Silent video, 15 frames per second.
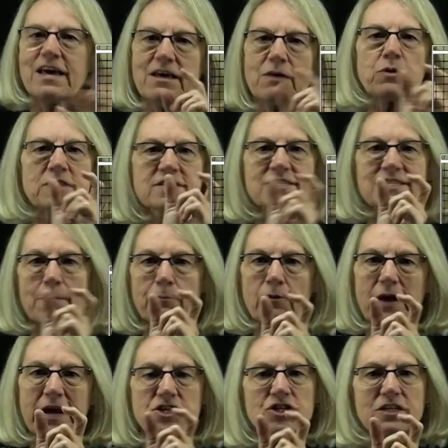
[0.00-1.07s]
with a
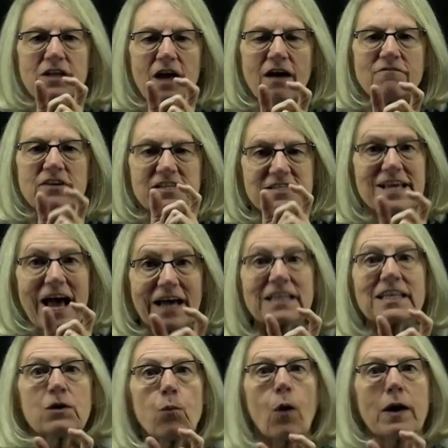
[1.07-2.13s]
separation of
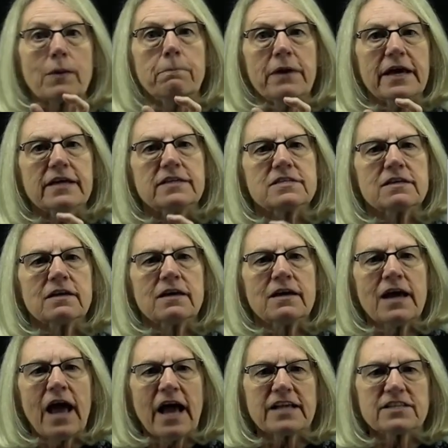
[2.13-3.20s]
exactly 1 bit.
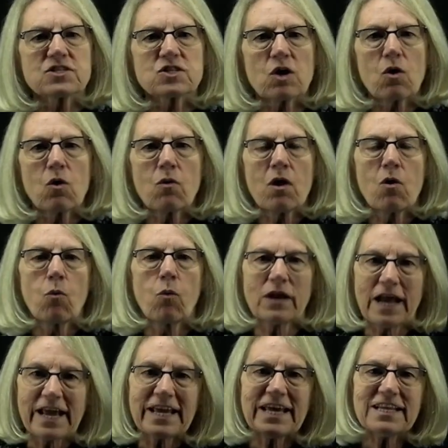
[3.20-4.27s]
And so
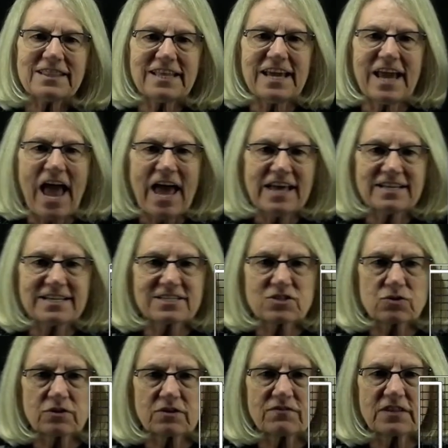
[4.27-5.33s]
what I get at the end is
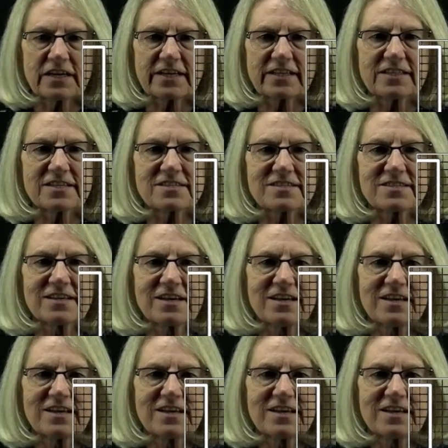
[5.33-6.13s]
sort of like this